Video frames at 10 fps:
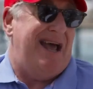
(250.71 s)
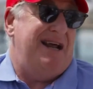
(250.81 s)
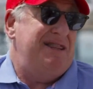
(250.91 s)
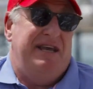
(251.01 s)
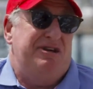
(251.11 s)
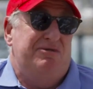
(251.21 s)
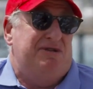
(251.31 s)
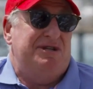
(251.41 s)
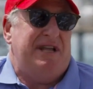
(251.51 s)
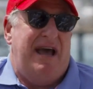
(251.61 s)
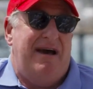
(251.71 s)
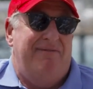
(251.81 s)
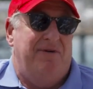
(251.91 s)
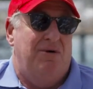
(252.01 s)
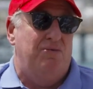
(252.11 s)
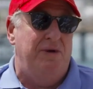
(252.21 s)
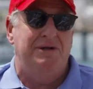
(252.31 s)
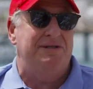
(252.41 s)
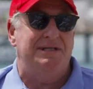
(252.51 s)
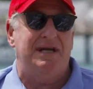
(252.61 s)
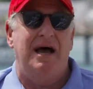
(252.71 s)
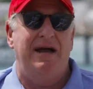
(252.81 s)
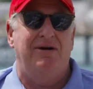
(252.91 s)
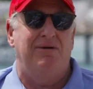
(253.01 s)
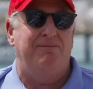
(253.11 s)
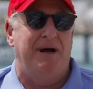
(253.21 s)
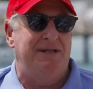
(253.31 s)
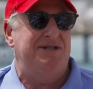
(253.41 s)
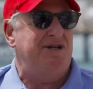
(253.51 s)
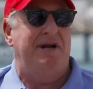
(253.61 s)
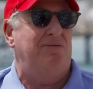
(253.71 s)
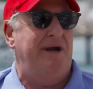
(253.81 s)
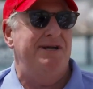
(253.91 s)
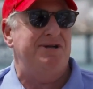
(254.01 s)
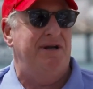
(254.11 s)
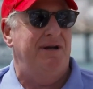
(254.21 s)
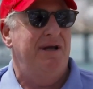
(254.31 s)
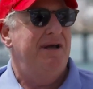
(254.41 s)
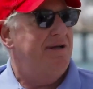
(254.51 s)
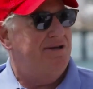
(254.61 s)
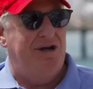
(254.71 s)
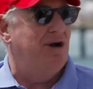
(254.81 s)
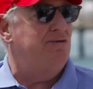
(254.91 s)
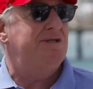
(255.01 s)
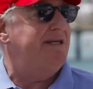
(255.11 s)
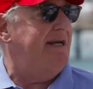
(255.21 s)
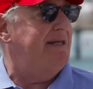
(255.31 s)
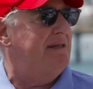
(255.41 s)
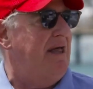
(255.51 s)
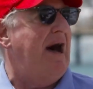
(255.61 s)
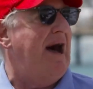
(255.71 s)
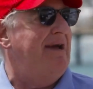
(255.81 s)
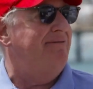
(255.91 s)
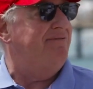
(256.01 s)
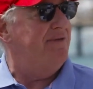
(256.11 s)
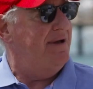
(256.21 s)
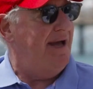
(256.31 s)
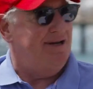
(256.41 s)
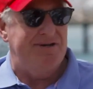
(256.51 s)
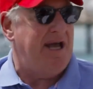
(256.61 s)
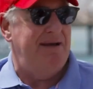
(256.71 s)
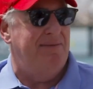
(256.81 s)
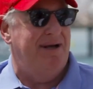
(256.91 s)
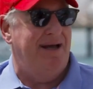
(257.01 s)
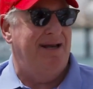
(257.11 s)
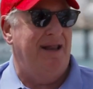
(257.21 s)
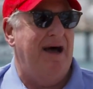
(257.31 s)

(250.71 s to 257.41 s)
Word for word: and I think you just have a real desire by this generation to go see live entertainment,